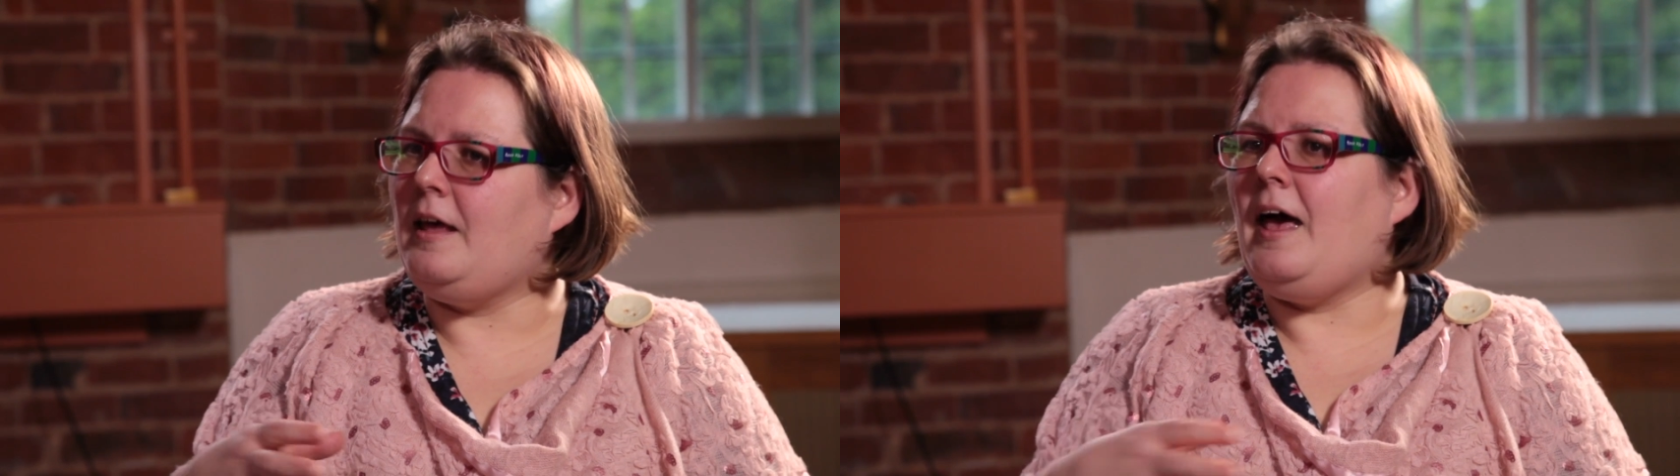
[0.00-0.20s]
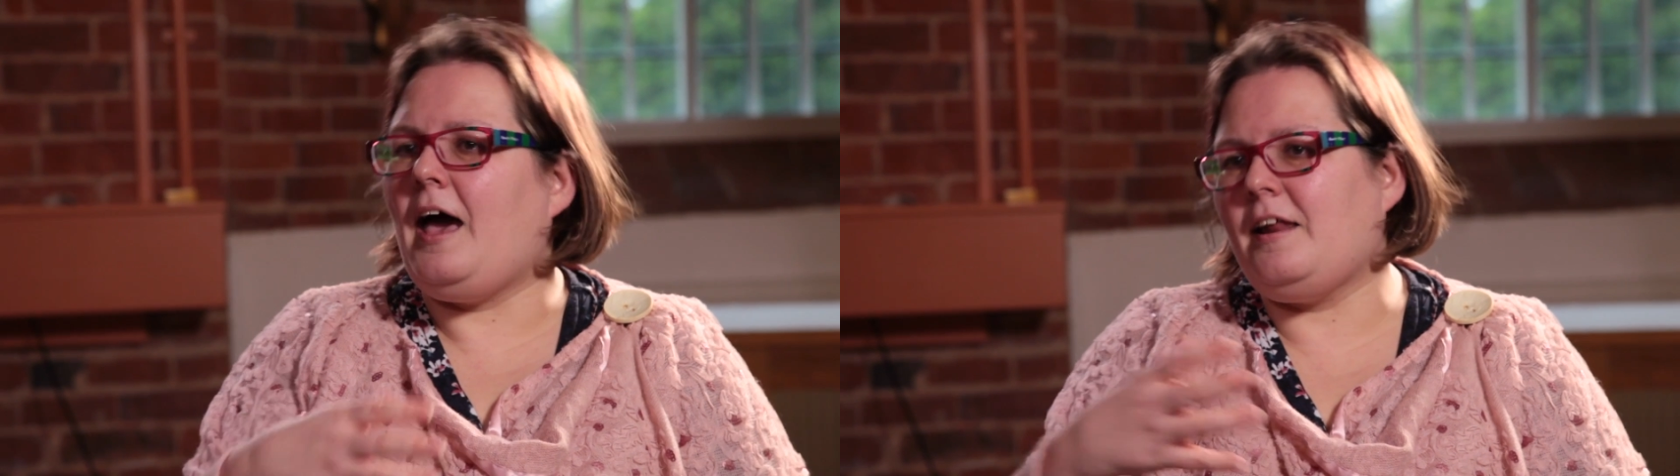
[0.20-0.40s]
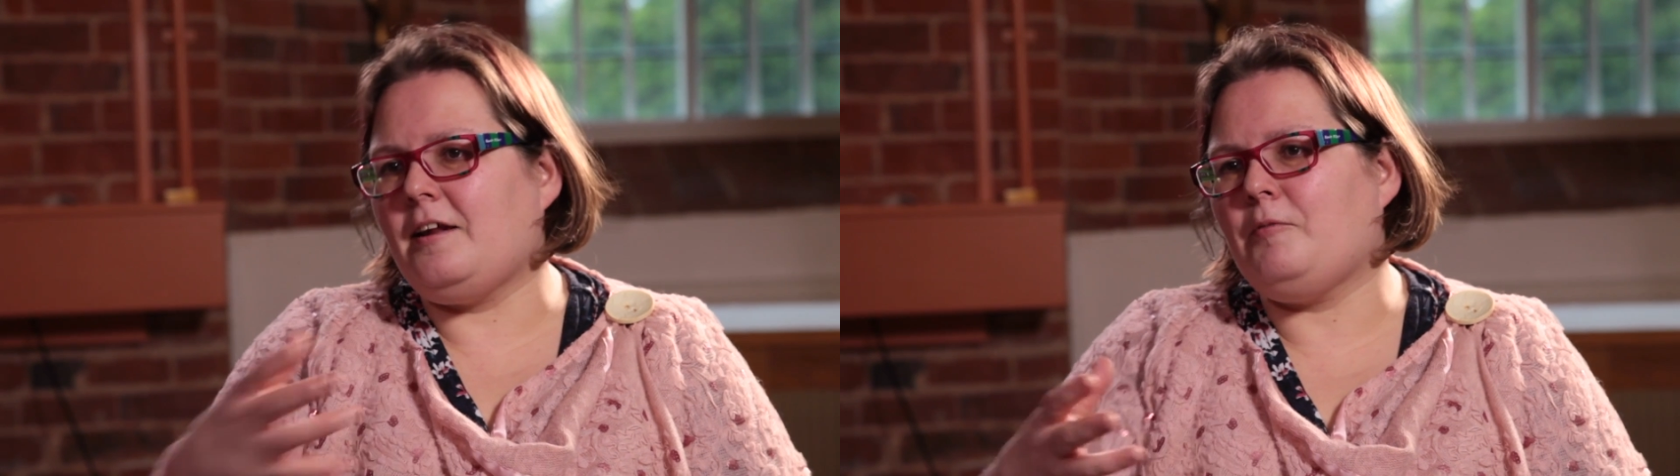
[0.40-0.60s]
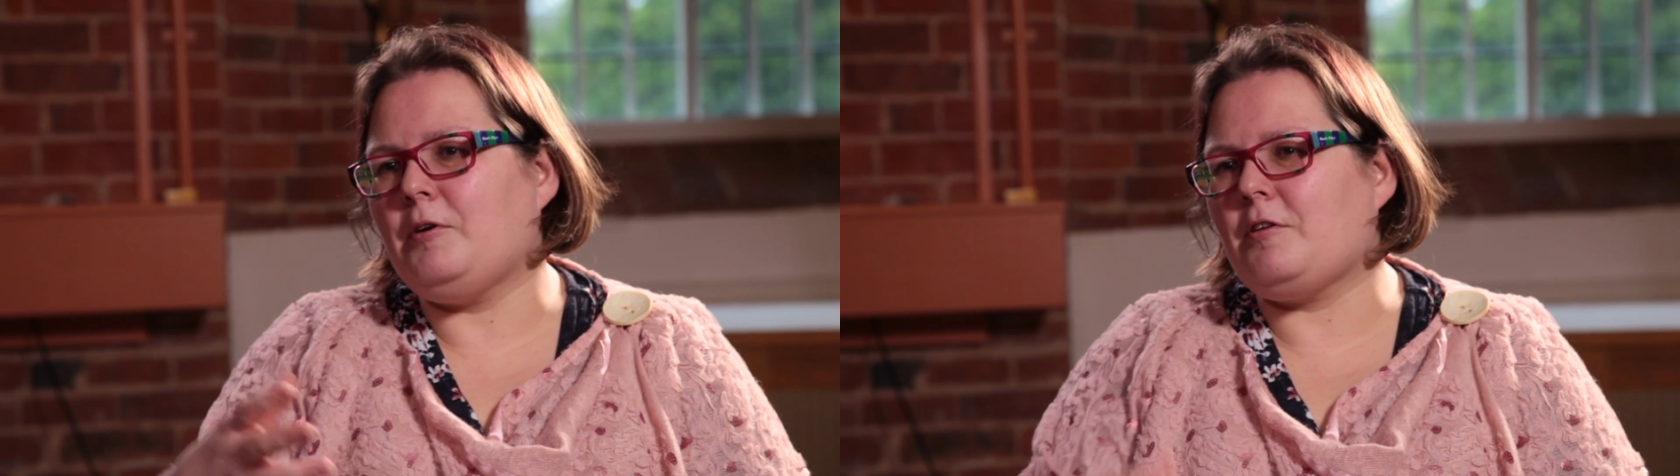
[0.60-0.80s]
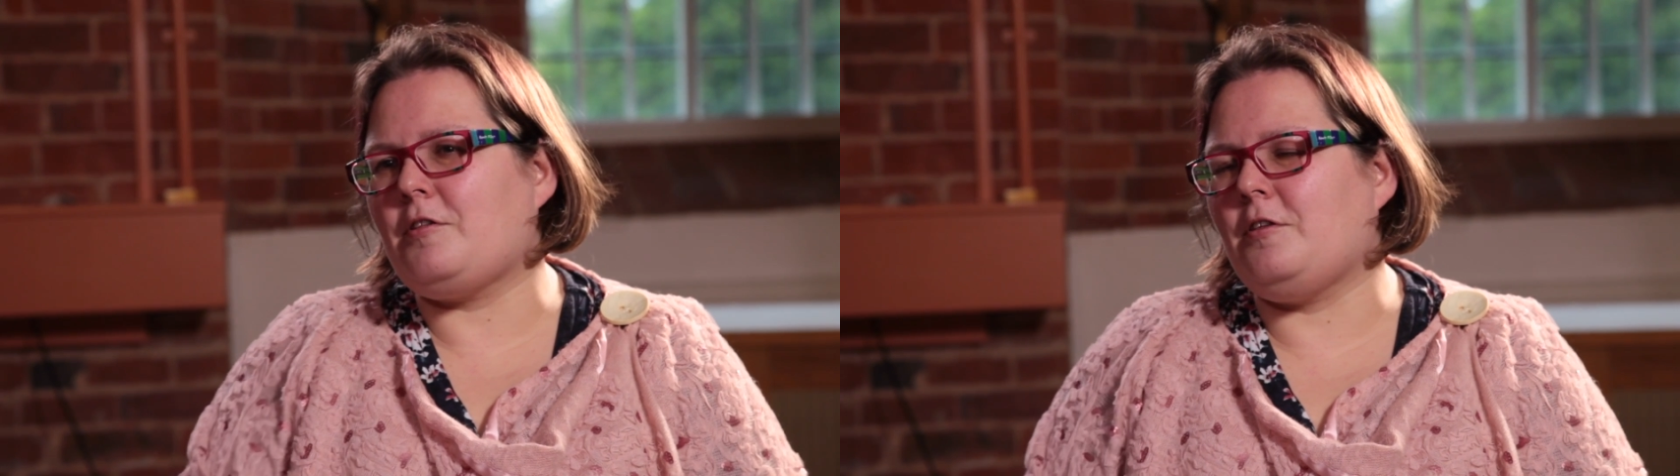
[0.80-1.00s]
Helen, I
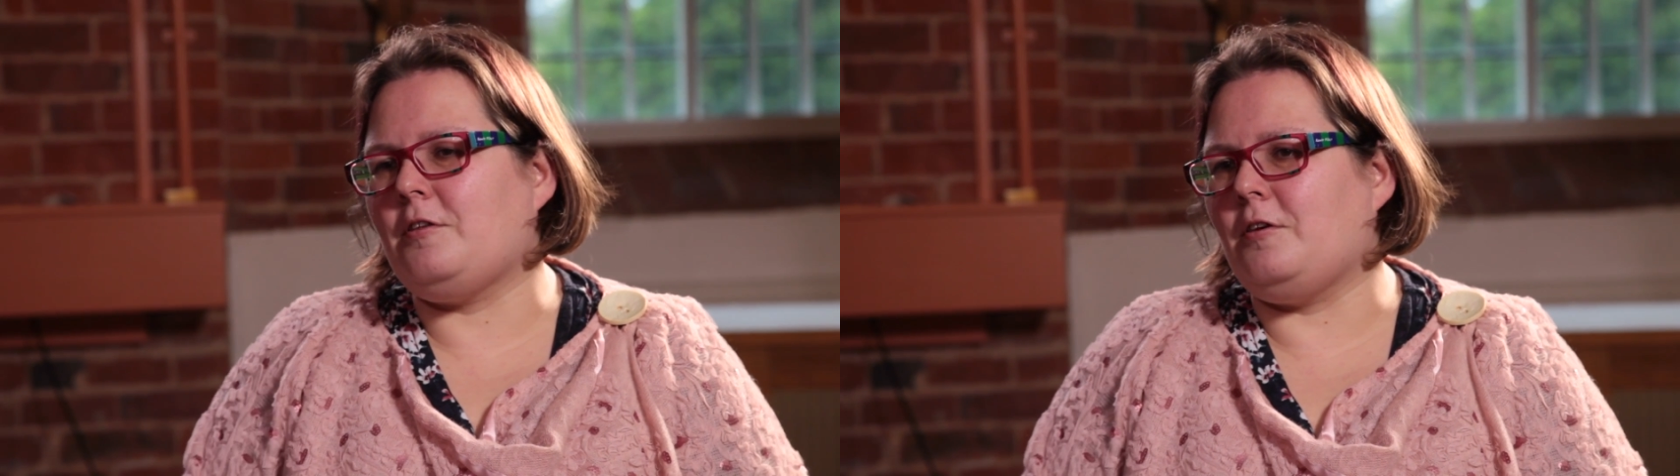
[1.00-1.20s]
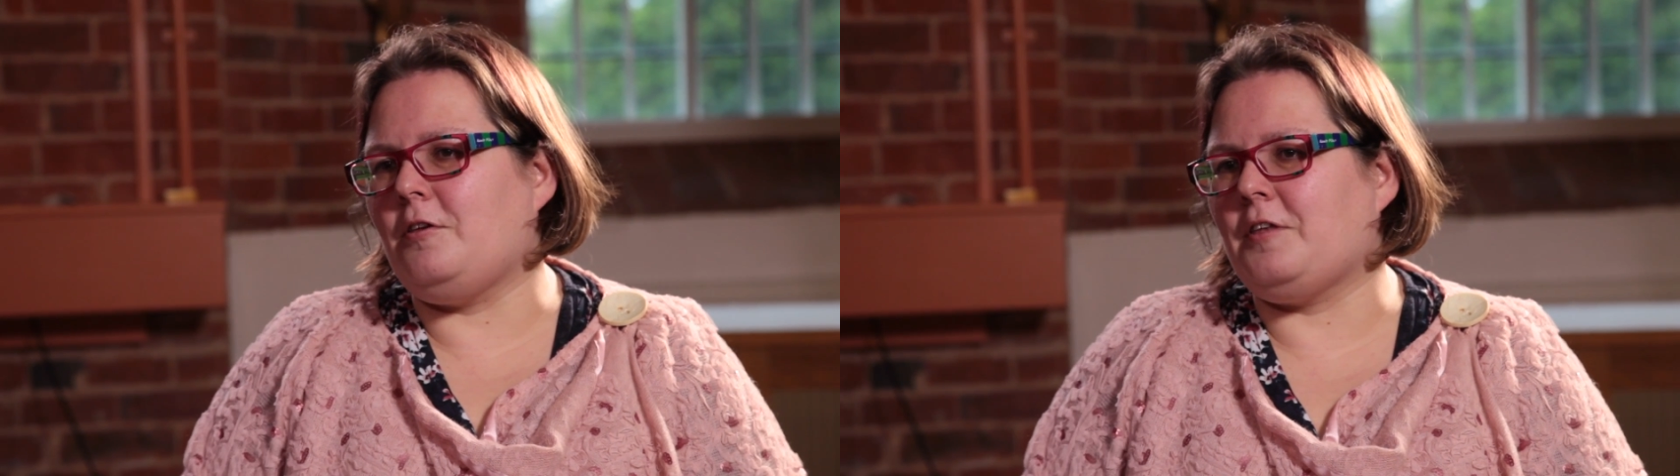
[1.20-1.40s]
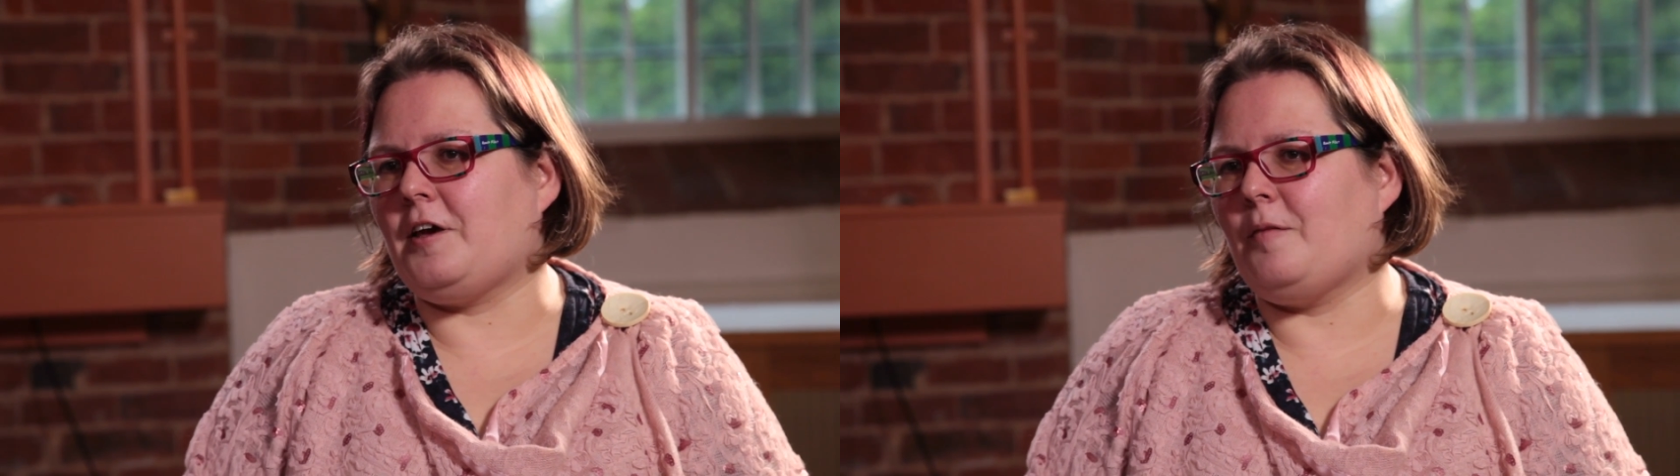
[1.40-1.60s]
wonder, as you think